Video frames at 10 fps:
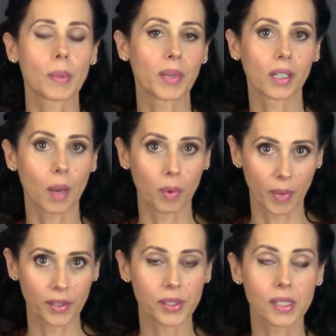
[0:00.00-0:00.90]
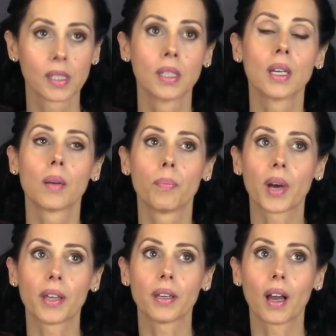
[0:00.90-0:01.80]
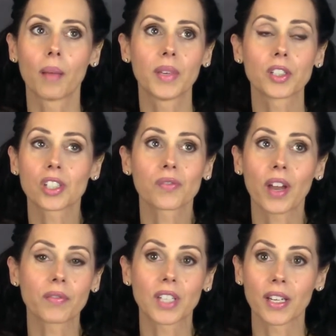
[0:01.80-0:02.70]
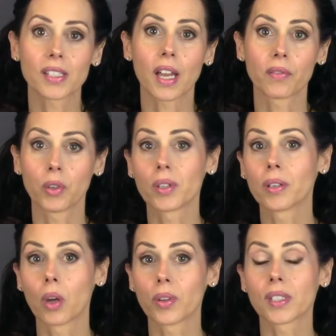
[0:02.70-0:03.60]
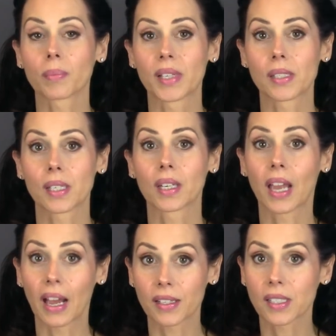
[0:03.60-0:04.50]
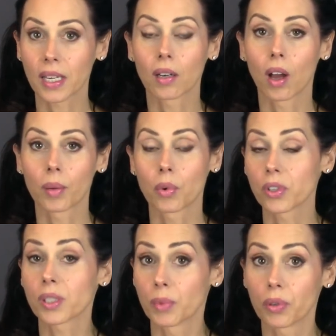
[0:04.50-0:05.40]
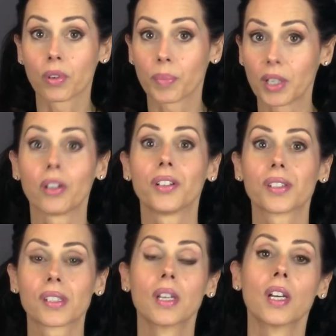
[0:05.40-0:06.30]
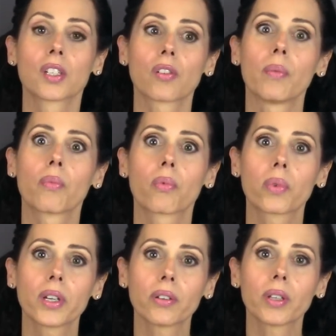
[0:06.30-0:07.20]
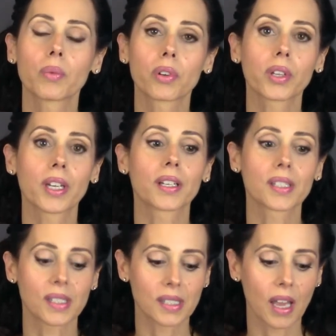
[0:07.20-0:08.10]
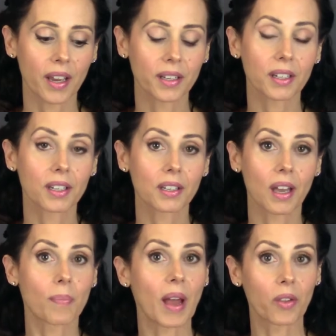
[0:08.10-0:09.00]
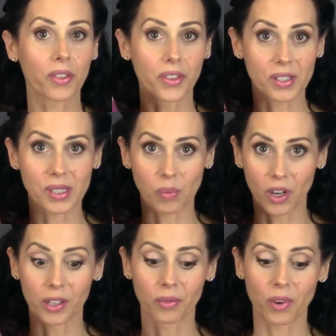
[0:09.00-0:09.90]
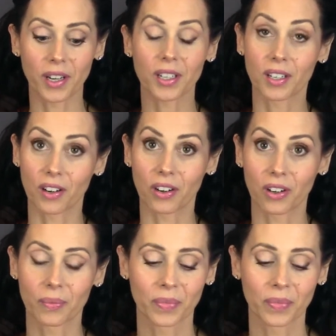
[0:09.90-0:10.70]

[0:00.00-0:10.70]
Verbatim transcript: maybe in a couple months. But um, in just five days, I've noticed that my skin has taken on a more smoother appearance. So I'm really, really excited about this one right here.